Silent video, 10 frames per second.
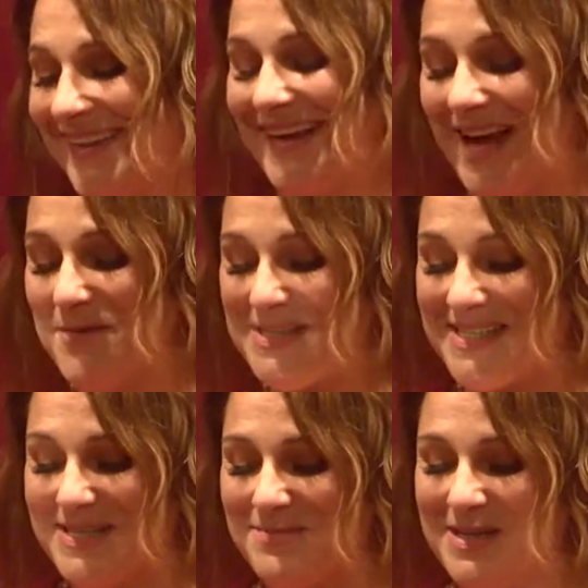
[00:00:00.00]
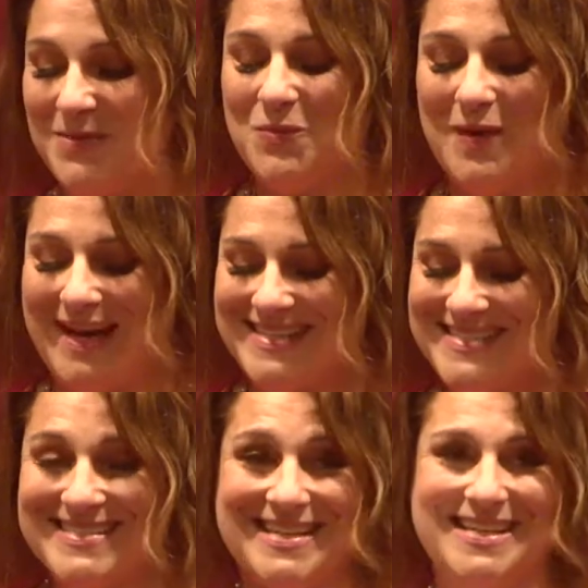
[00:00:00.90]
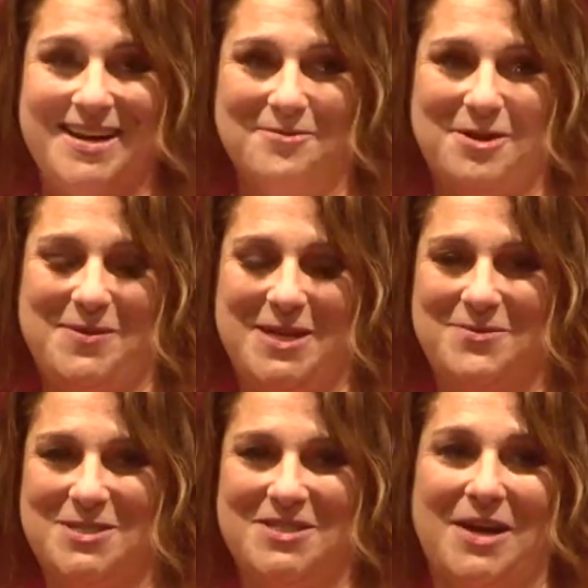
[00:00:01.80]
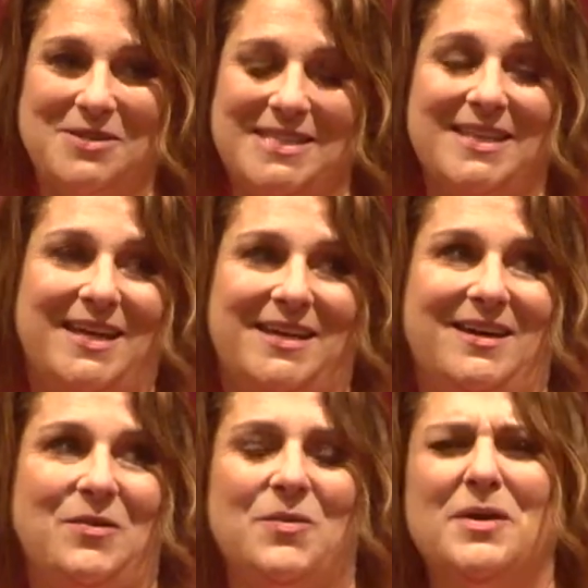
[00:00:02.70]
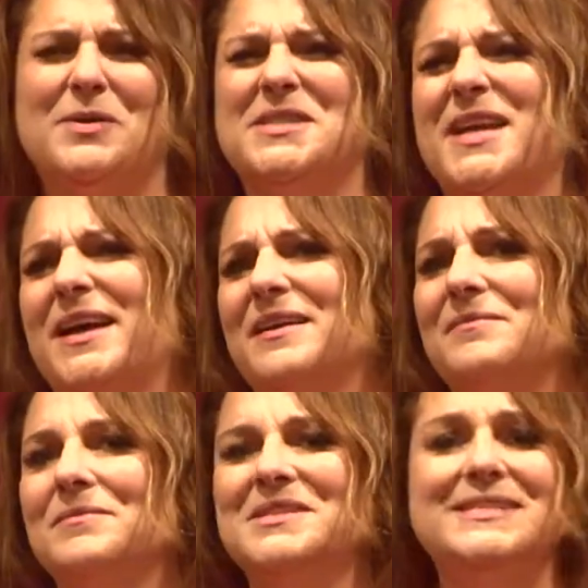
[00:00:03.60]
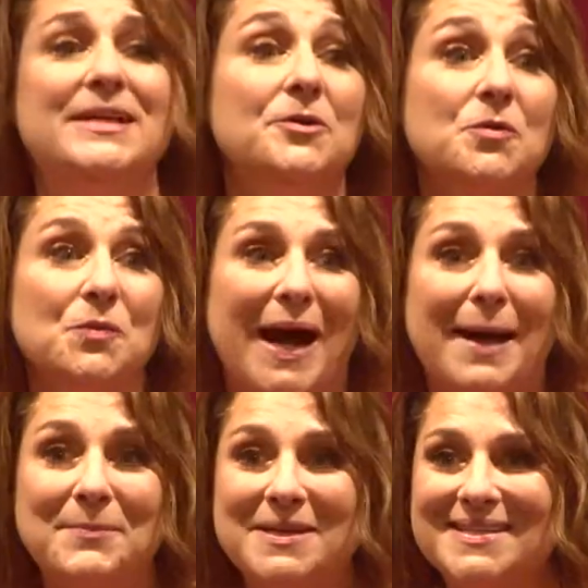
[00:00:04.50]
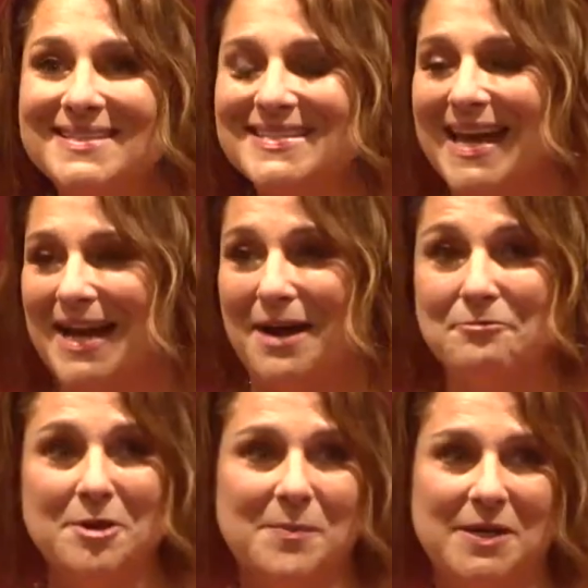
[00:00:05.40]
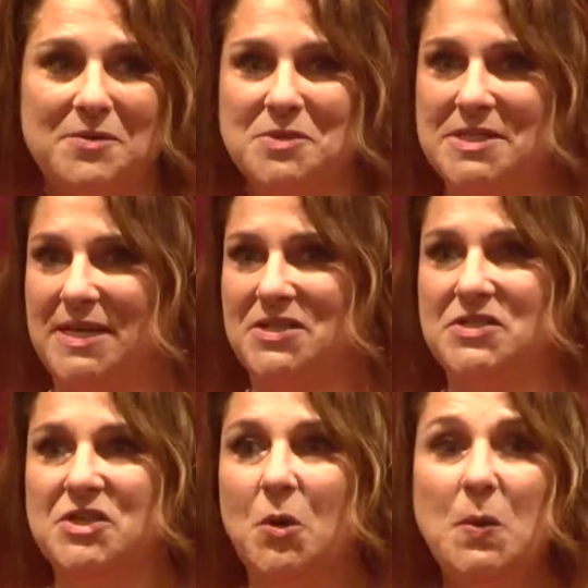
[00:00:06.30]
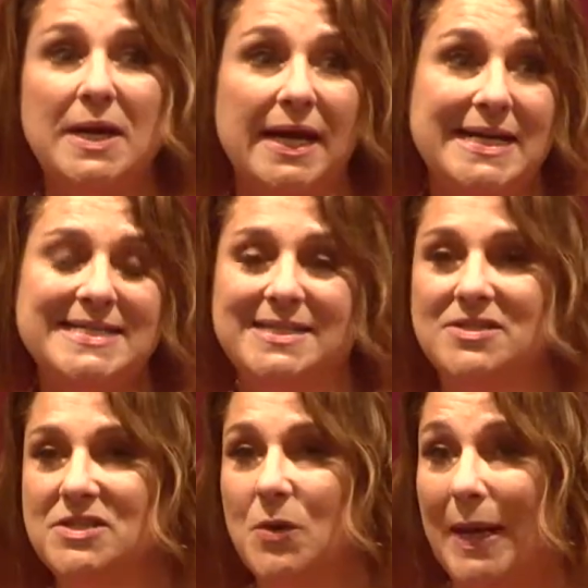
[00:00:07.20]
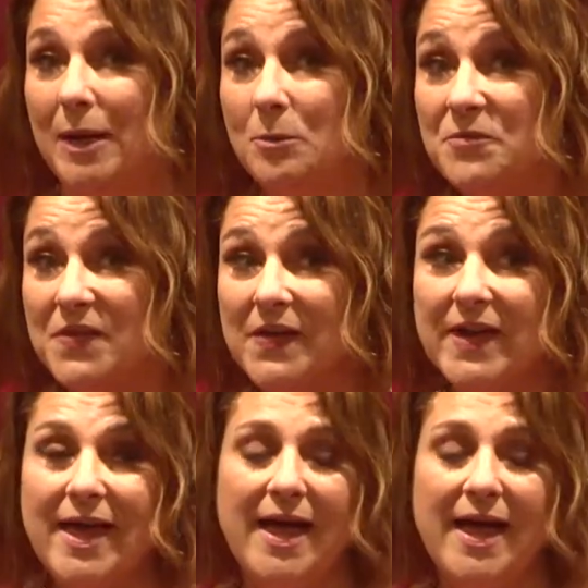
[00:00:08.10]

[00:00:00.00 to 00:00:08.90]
Like, I was in the Midwest, and everybody was, I was in like, where was I? Cedar Rapids, and everybody was like so nice and so helpful.